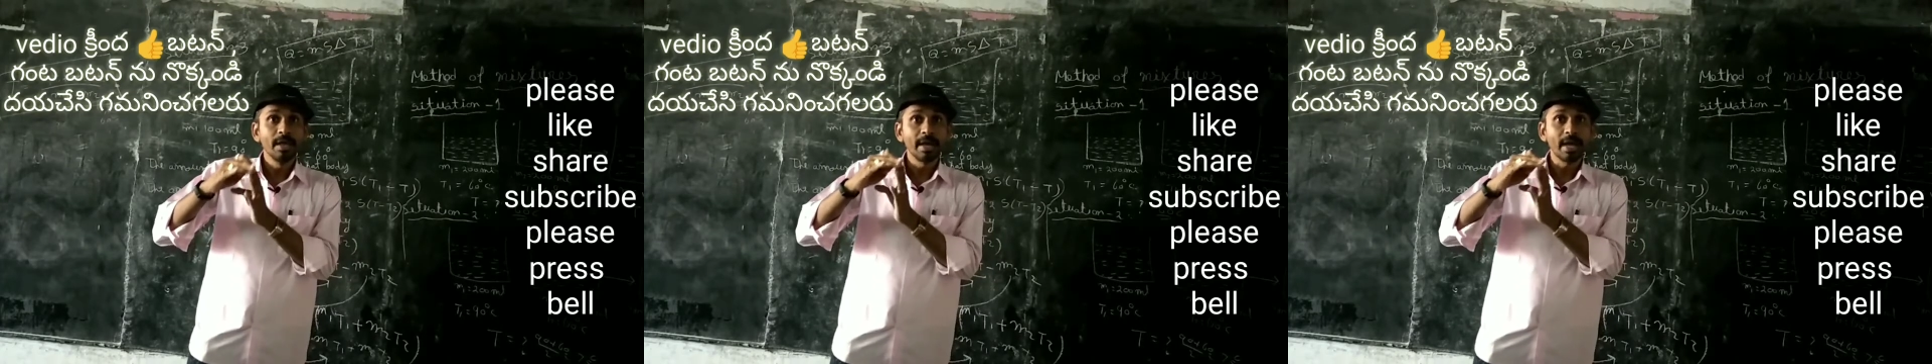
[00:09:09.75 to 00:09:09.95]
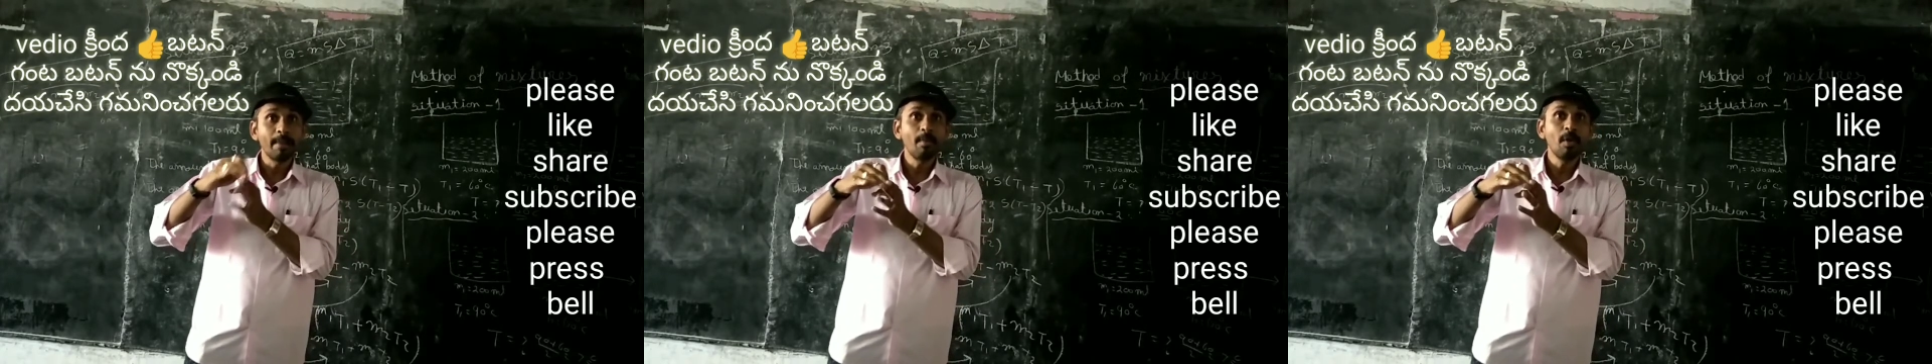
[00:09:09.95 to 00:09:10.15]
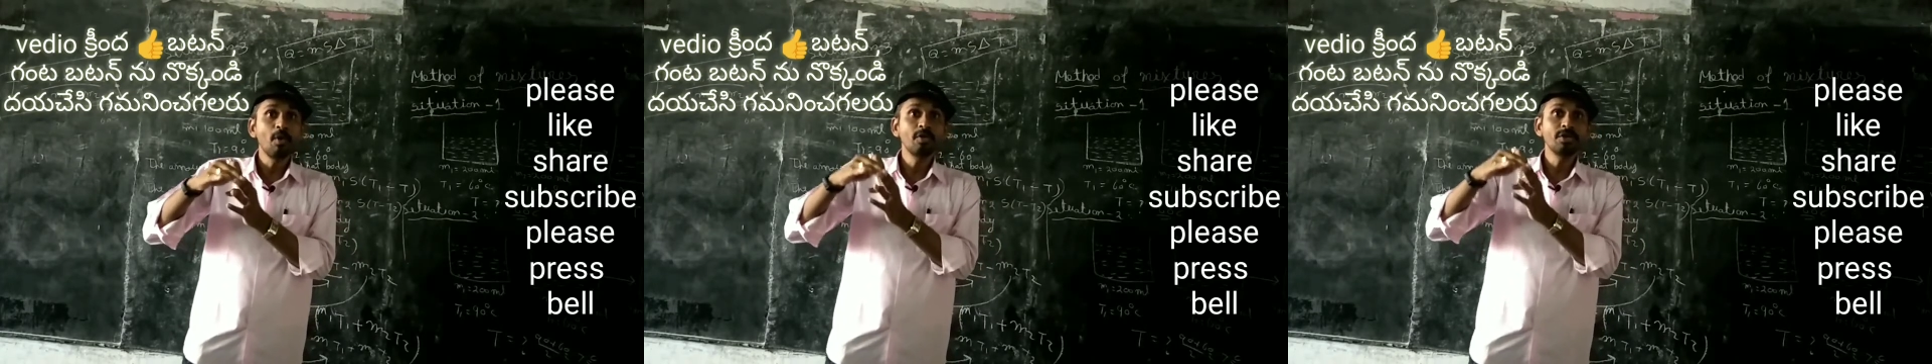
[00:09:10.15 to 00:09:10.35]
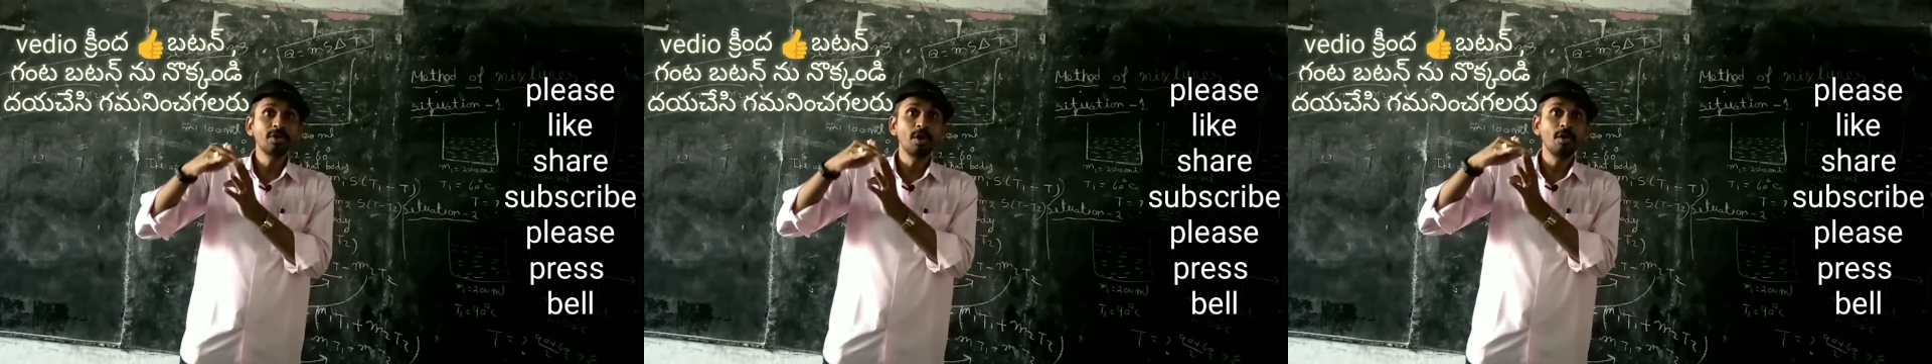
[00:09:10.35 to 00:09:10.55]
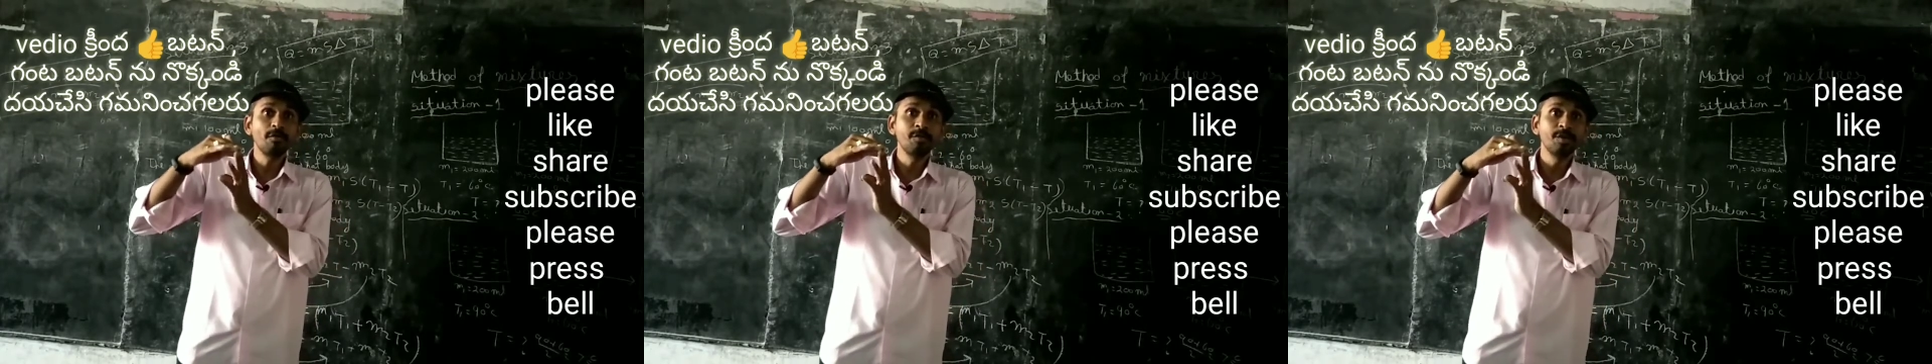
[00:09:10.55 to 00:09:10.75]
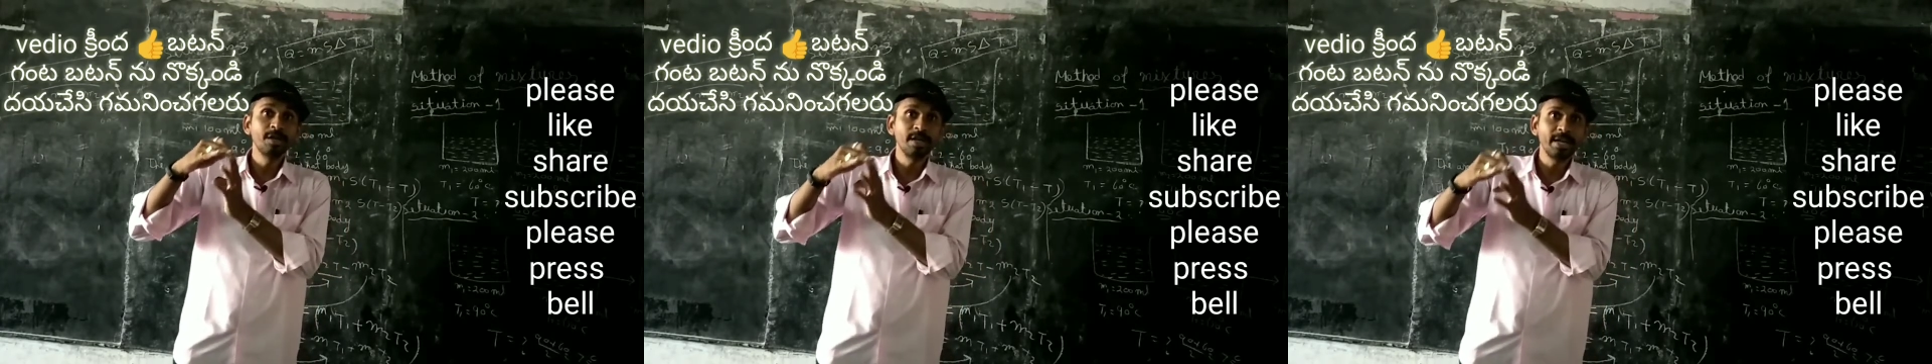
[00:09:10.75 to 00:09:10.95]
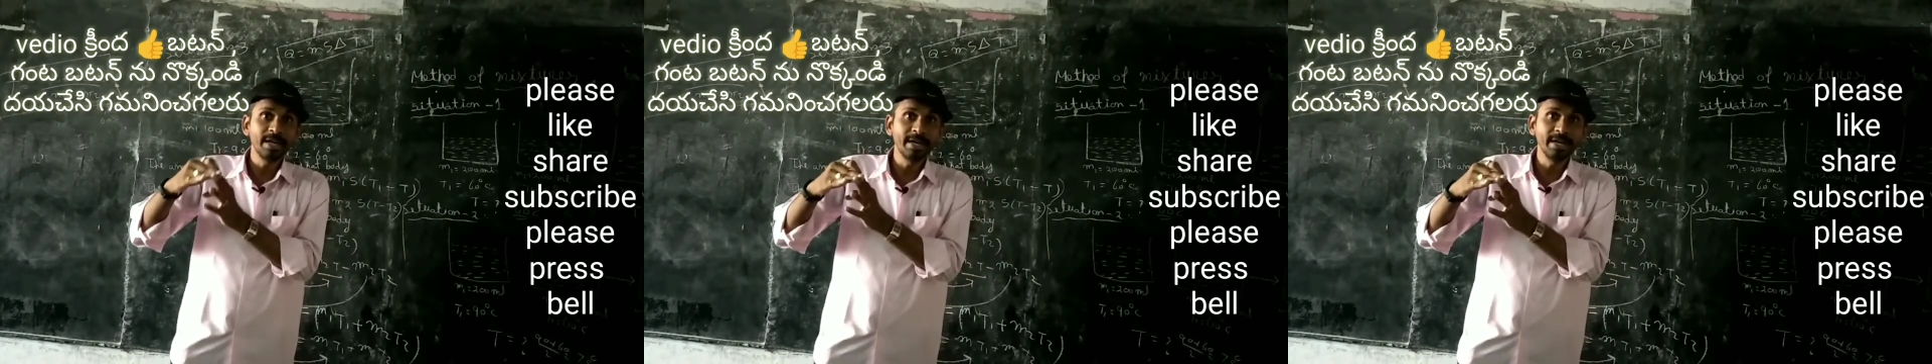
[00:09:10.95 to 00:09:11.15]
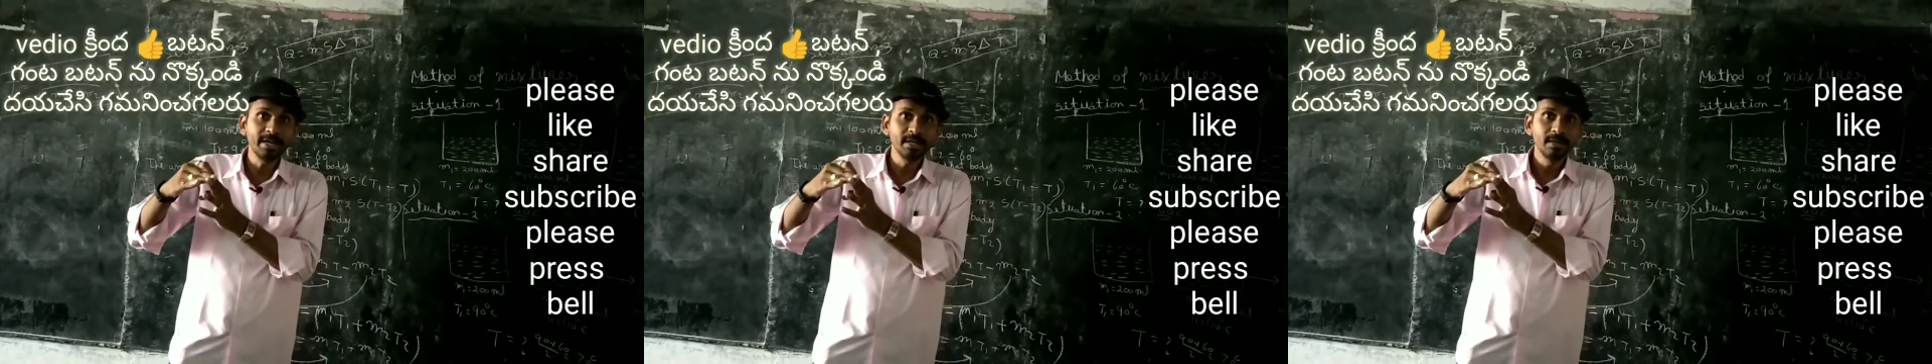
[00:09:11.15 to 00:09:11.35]
amount of
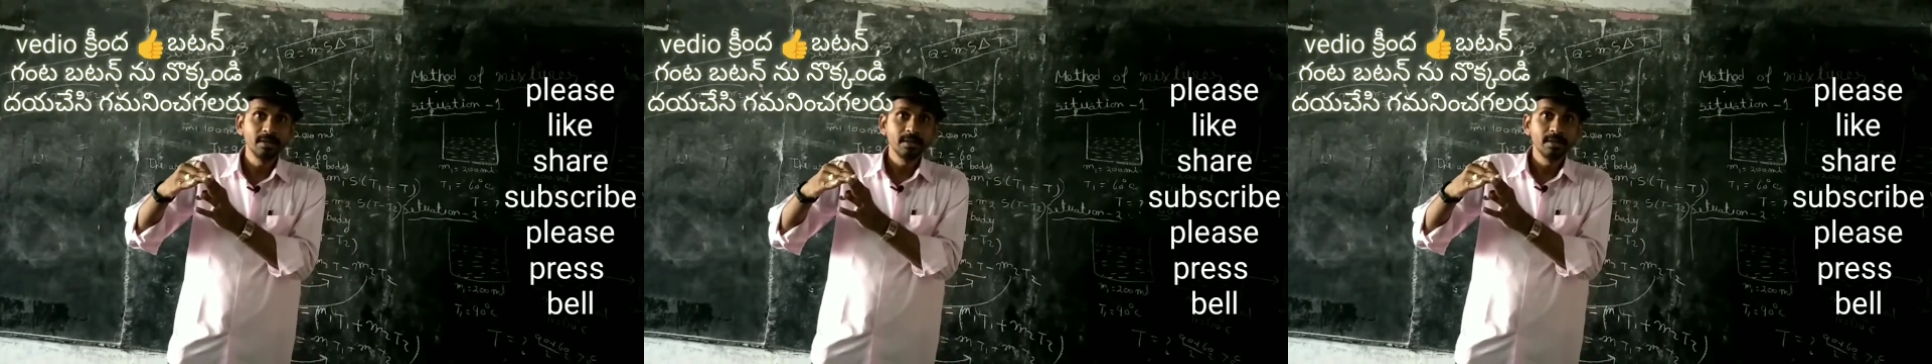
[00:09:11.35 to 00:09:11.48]
heat